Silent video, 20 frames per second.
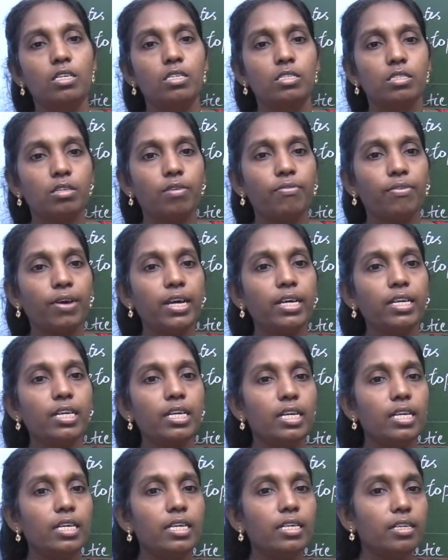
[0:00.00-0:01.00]
So,
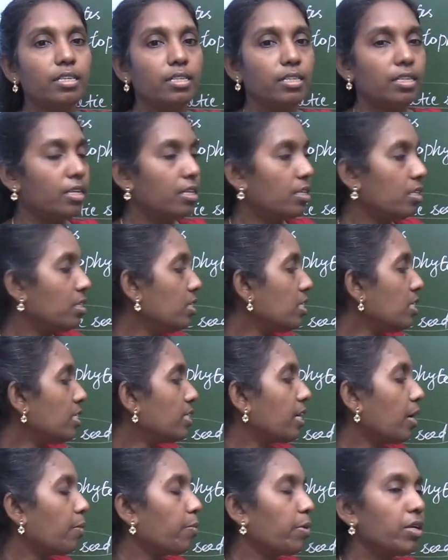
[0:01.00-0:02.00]
finally, in this
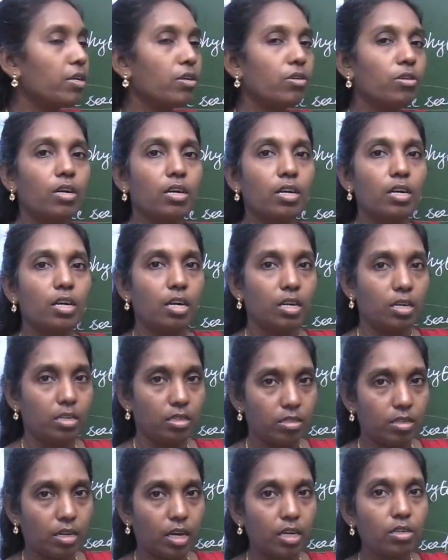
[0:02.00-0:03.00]
chapter, you
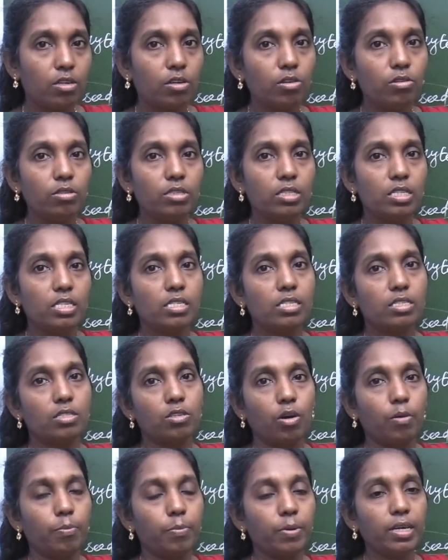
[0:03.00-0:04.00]
are conclude this
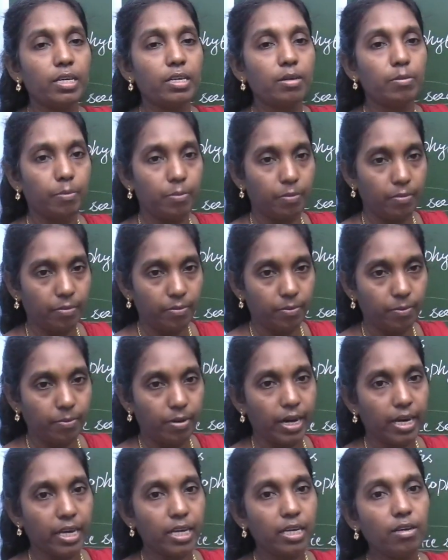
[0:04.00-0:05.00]
topic
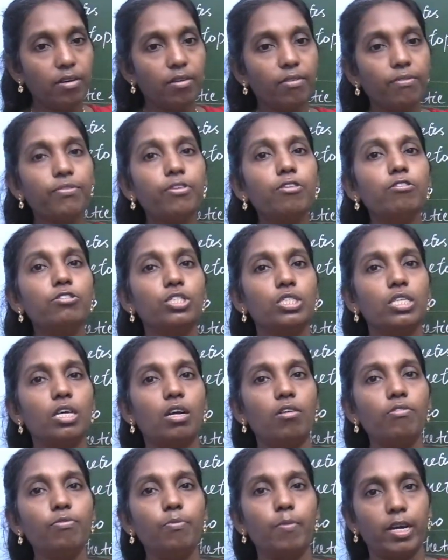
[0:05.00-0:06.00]
by future
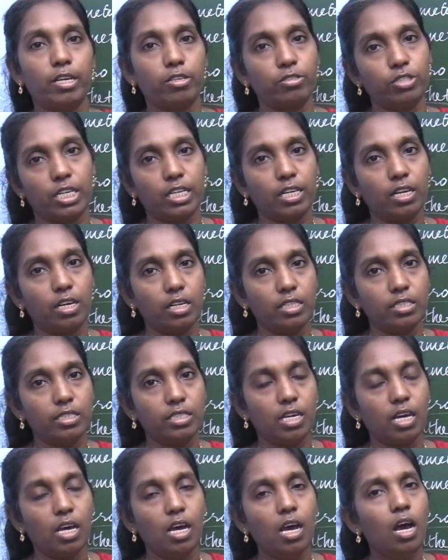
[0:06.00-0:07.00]
of
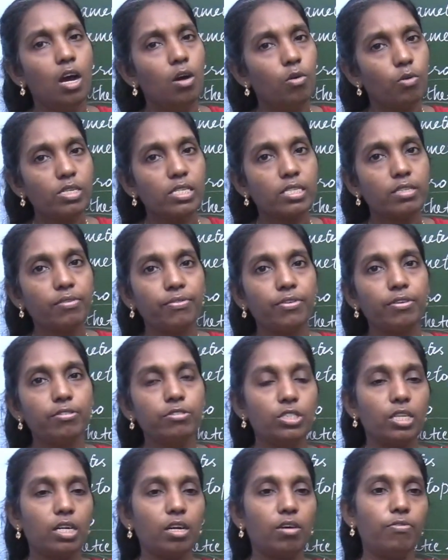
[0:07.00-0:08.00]
biotechnology. What is the
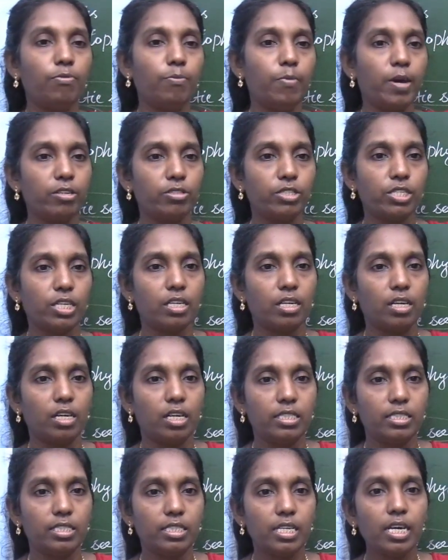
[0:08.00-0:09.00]
future of
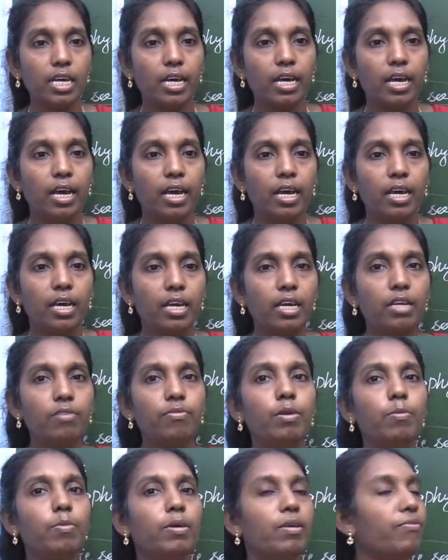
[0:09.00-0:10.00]
biotechnology? It
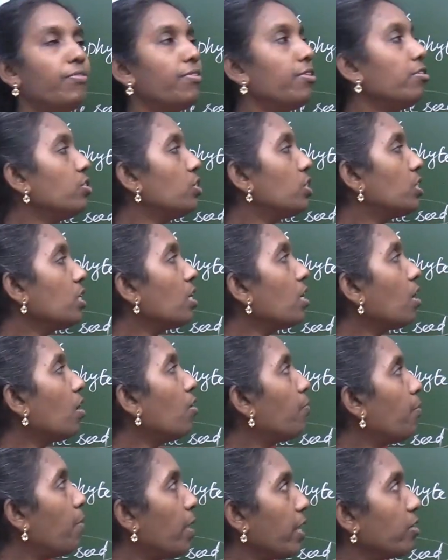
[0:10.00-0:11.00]
will be future
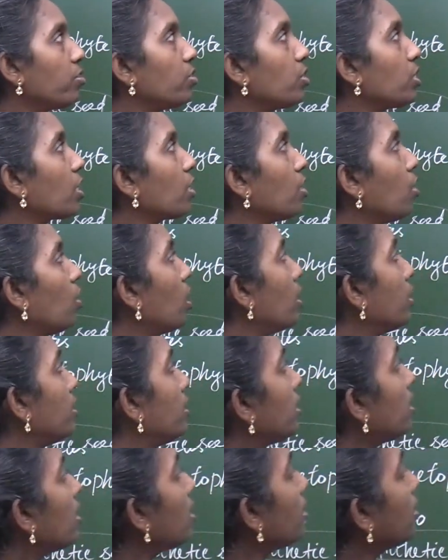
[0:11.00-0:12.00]
of
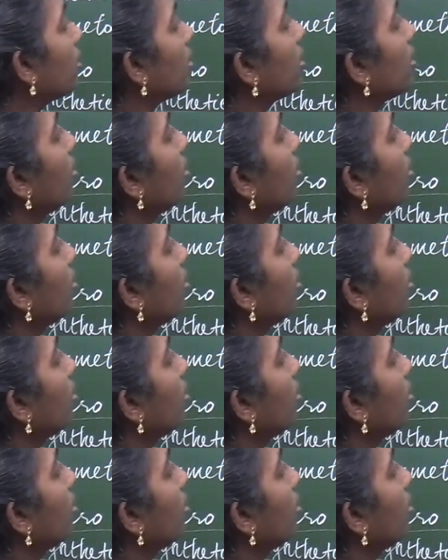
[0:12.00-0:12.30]
biotechnology,